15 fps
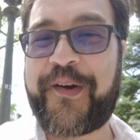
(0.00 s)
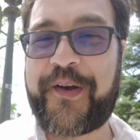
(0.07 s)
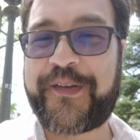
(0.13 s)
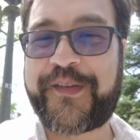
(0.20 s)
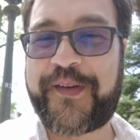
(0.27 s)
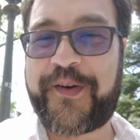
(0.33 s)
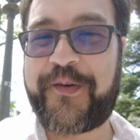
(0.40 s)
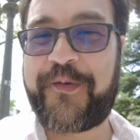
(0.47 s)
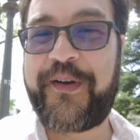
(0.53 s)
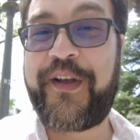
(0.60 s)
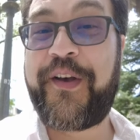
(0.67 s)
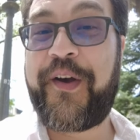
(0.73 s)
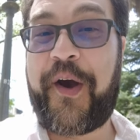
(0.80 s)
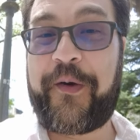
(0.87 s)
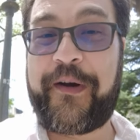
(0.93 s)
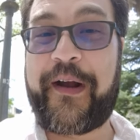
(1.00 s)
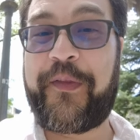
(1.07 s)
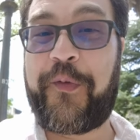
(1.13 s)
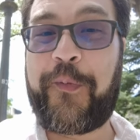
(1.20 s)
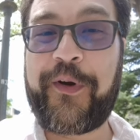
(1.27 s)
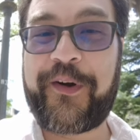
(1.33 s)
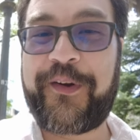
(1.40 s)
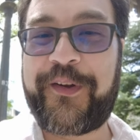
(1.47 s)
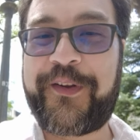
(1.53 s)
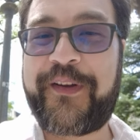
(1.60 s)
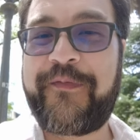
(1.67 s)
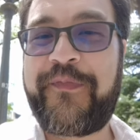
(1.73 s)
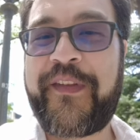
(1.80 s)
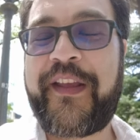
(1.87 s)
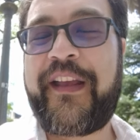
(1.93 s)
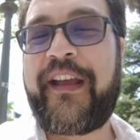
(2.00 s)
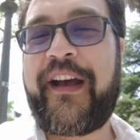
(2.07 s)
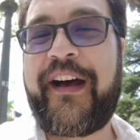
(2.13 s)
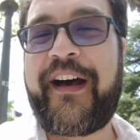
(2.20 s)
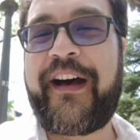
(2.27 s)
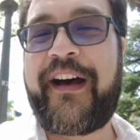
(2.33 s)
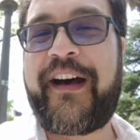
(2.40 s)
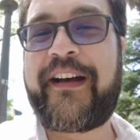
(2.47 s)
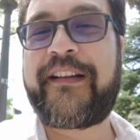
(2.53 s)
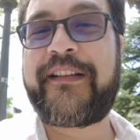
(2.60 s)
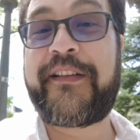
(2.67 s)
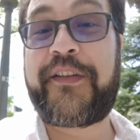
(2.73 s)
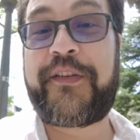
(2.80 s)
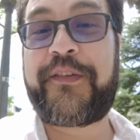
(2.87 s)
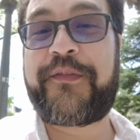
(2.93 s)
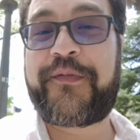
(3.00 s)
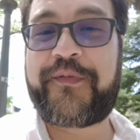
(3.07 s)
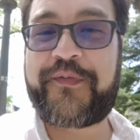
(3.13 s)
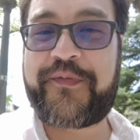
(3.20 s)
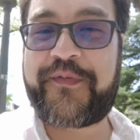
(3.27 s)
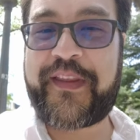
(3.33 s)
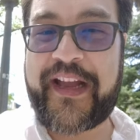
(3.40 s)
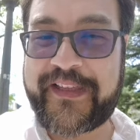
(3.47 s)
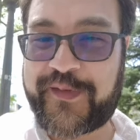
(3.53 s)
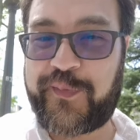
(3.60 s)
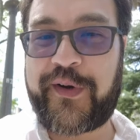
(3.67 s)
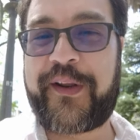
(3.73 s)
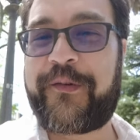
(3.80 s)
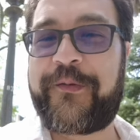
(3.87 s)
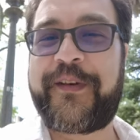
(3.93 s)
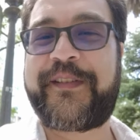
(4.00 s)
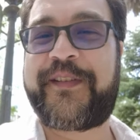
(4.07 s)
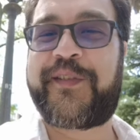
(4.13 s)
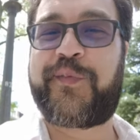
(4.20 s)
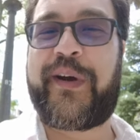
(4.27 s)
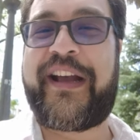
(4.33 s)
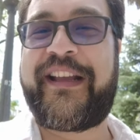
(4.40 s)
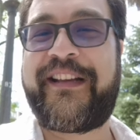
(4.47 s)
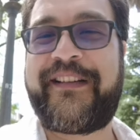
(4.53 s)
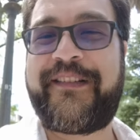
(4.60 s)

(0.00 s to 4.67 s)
also around the world, uh, that's one of the reasons why.